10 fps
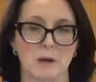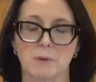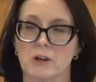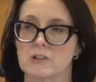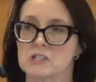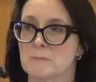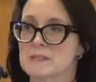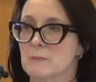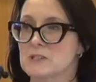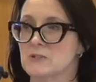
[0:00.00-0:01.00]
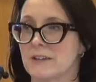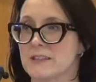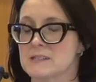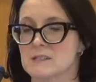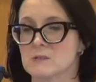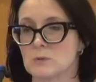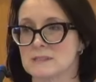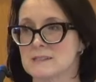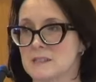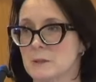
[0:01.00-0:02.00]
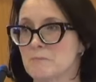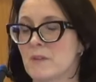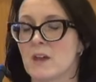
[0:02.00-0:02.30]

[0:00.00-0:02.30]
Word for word: our partnership is what strengthens the school system.